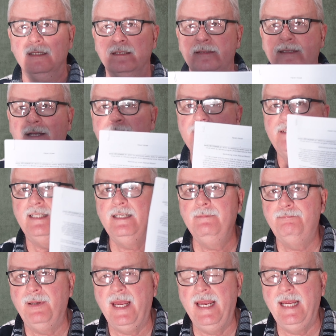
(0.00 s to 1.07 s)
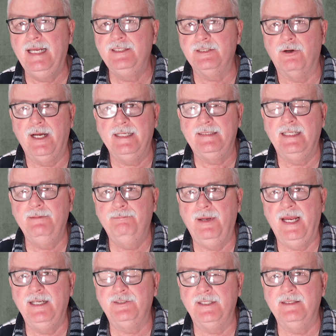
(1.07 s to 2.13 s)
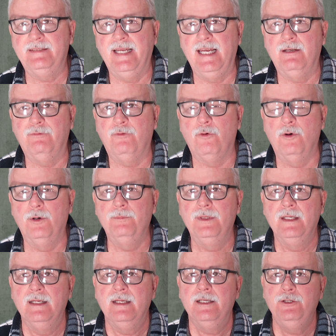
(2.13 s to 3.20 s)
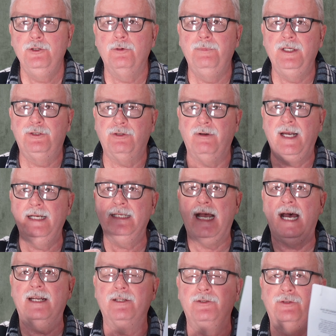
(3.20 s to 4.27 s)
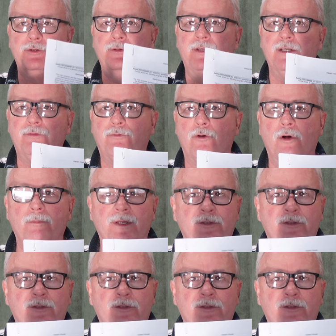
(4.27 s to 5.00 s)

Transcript: 17 page or 18 page intake form. You'll be trained how to do this form.